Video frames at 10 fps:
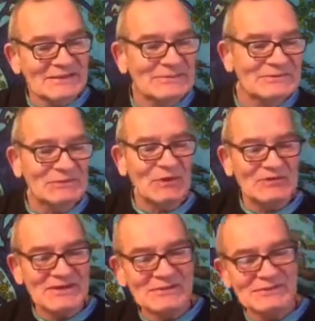It was more
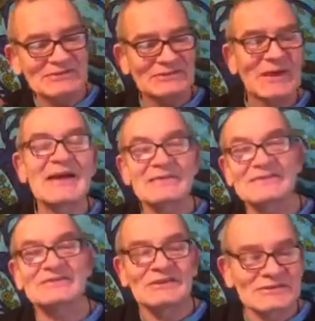that it was square the
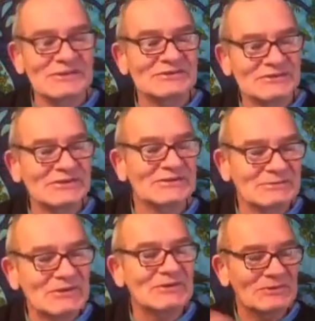sun conjunct the
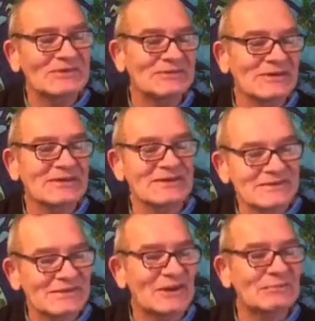moon, which
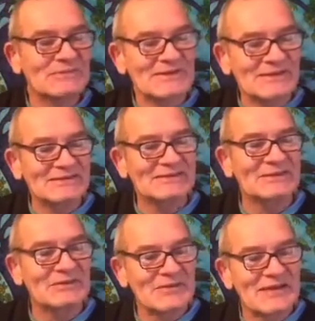really upped the ante
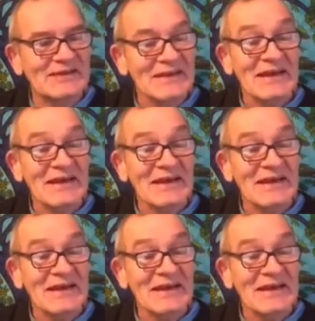on that.